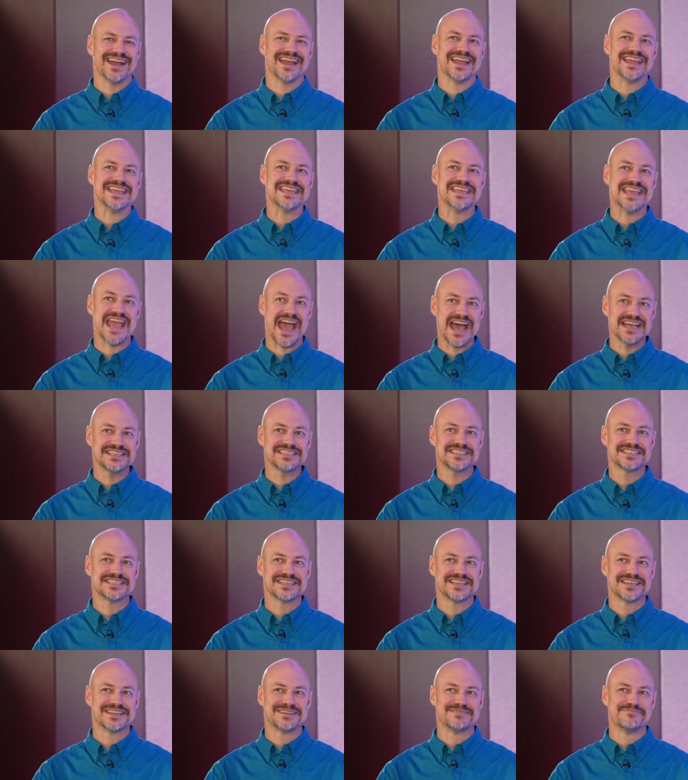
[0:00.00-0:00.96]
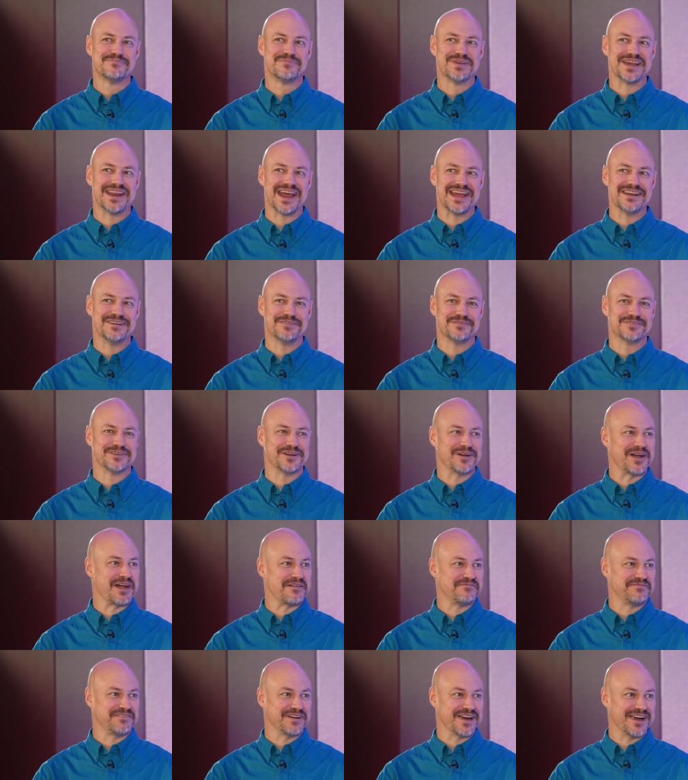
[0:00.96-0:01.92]
Yes, but I don't know
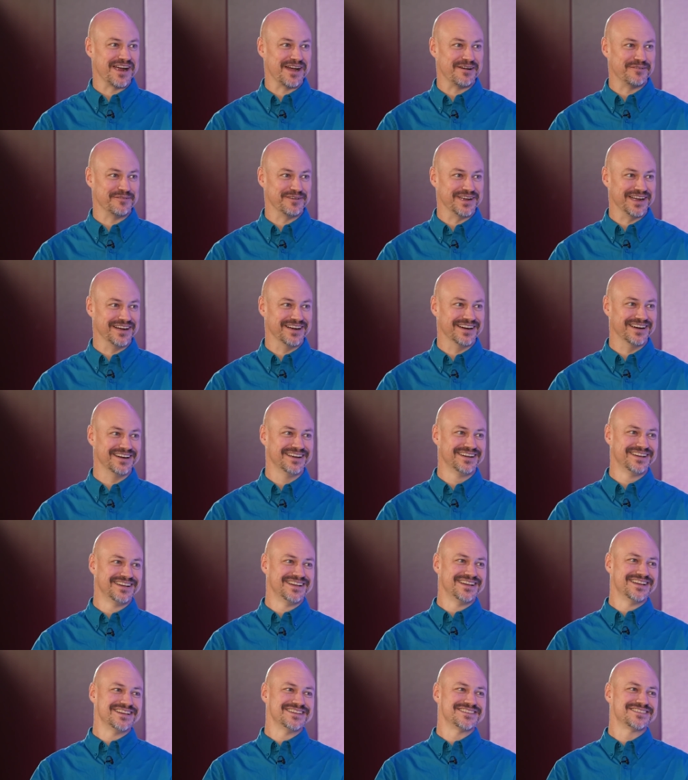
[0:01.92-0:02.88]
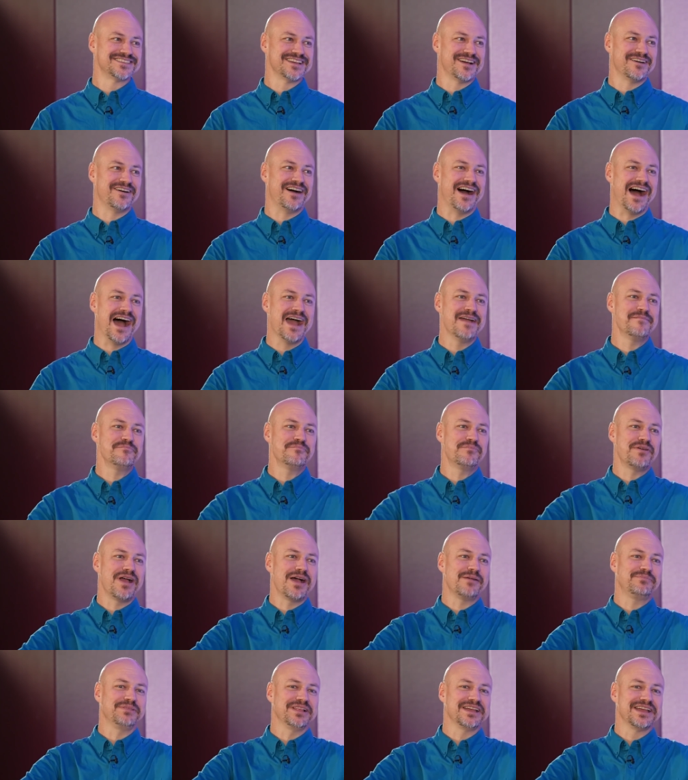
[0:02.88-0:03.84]
how far out we are. So I'm
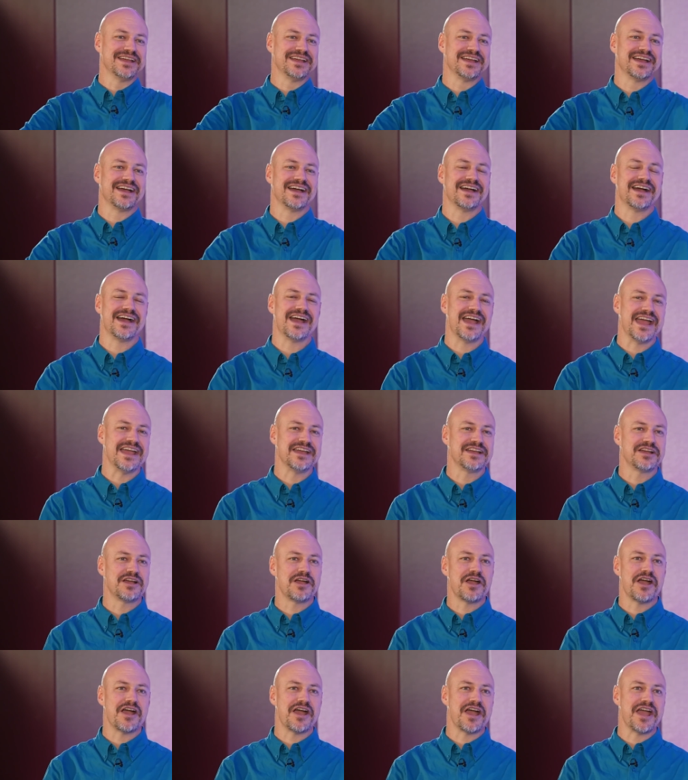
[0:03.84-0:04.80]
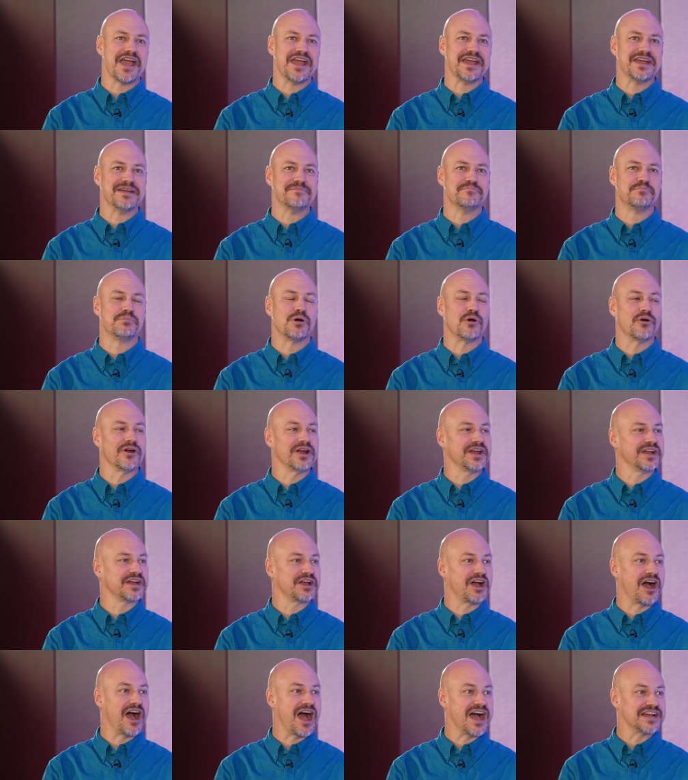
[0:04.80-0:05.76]
probably a
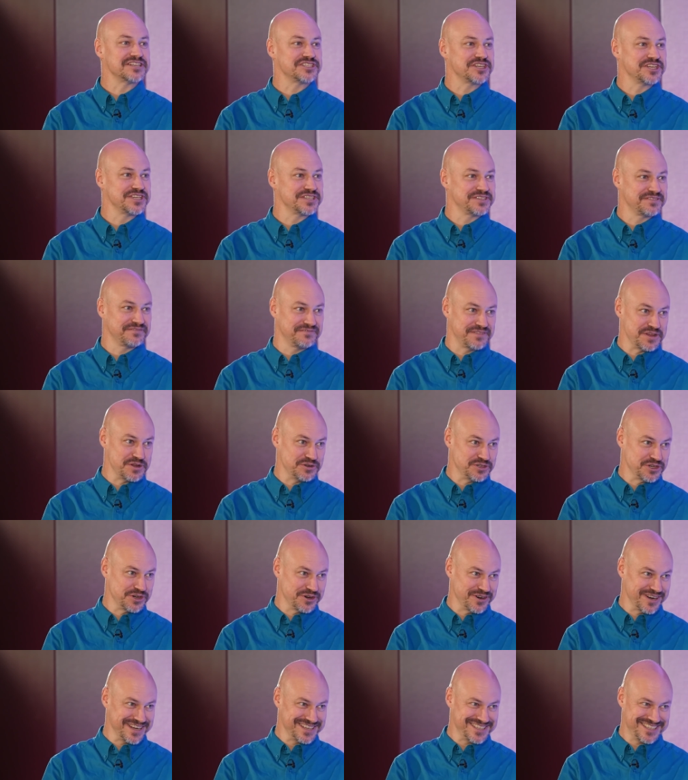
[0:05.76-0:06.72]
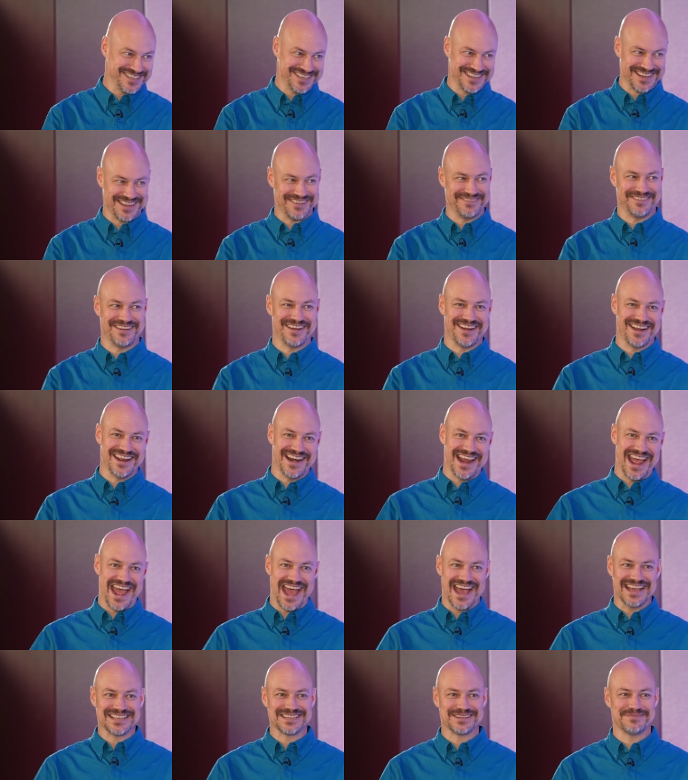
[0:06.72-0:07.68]
boring, cautious futurist. If you're going to
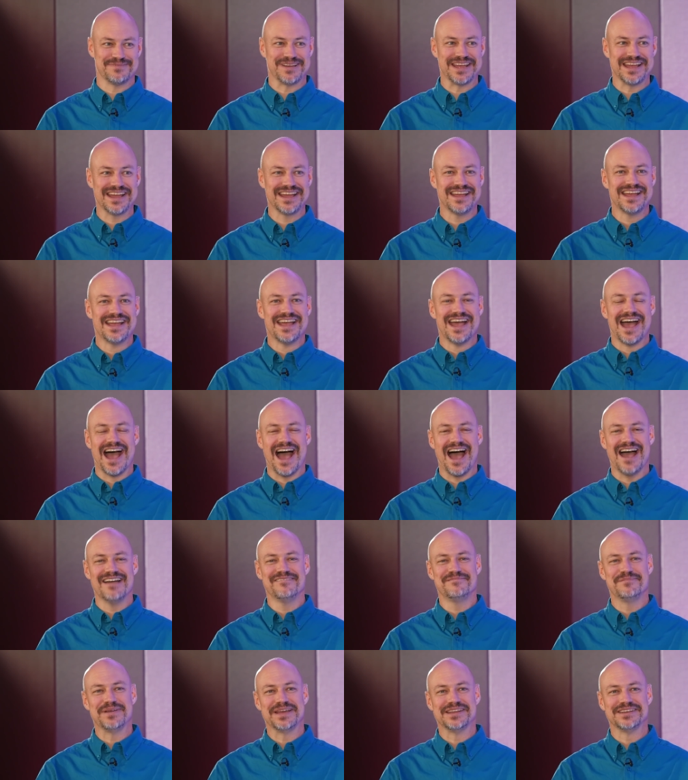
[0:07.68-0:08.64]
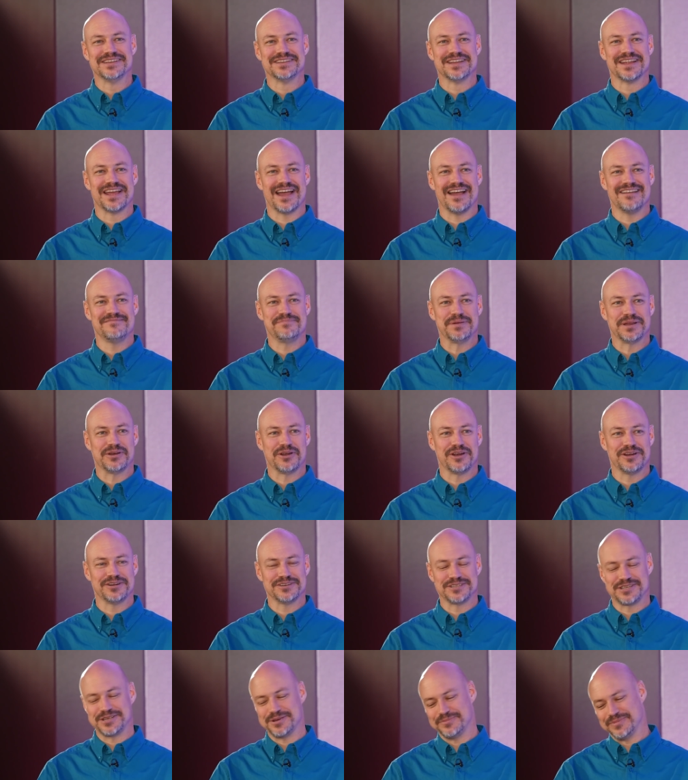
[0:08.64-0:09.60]
ask me, I've been
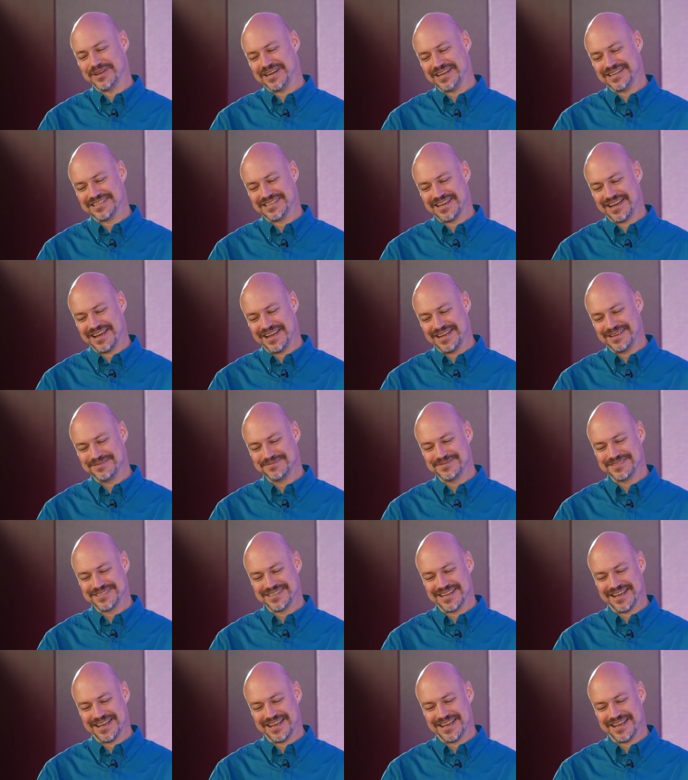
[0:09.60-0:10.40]
hurt too many times.